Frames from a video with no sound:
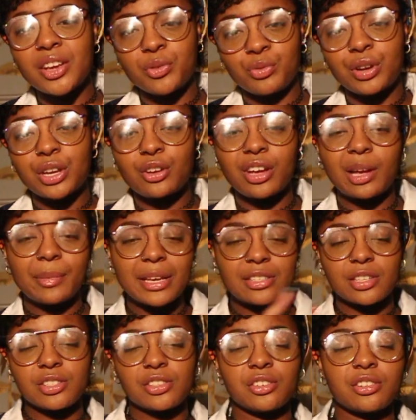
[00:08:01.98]
run to go get my
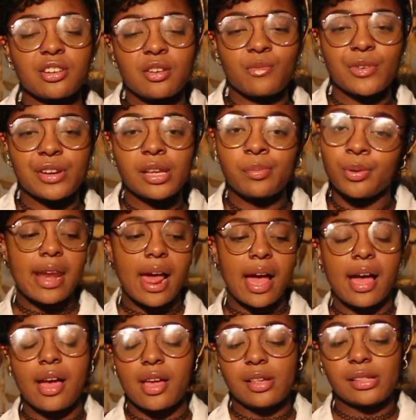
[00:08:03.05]
sister, and we're dipping.
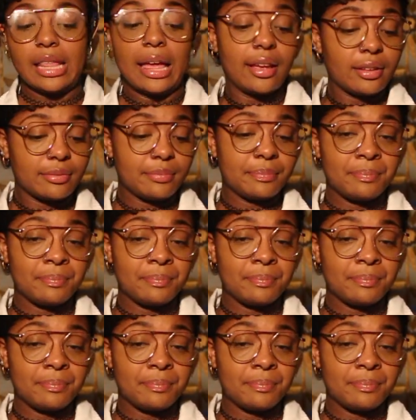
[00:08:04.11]
I like